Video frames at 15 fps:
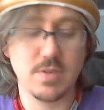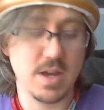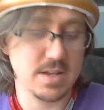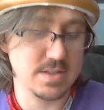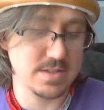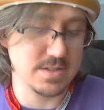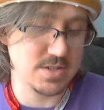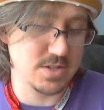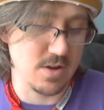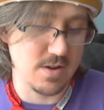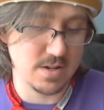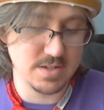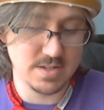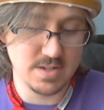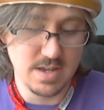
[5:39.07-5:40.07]
got the
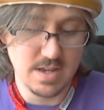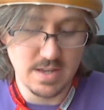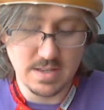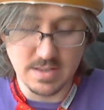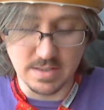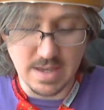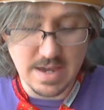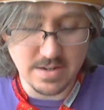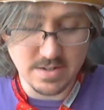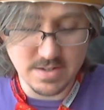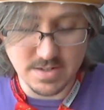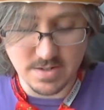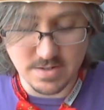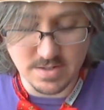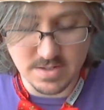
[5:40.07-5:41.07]
Starks, the
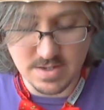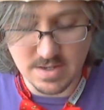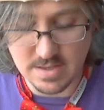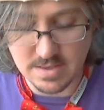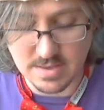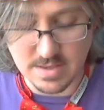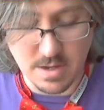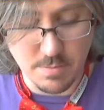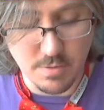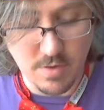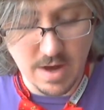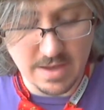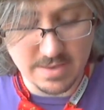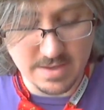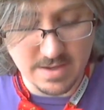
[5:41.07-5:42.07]
Lannisters, the
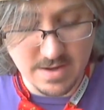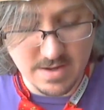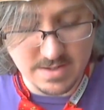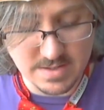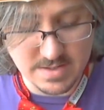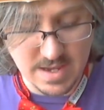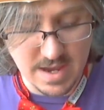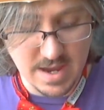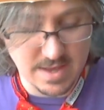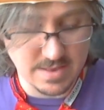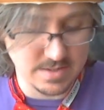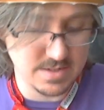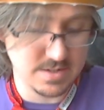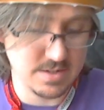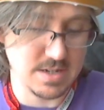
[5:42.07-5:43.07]
Baratheons, and
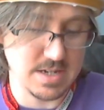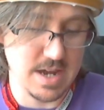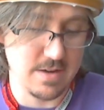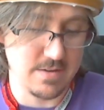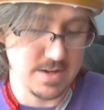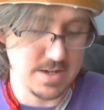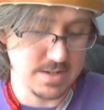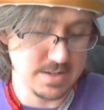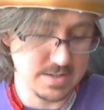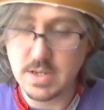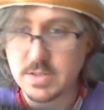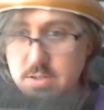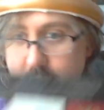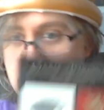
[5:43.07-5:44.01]
the Targaryens. So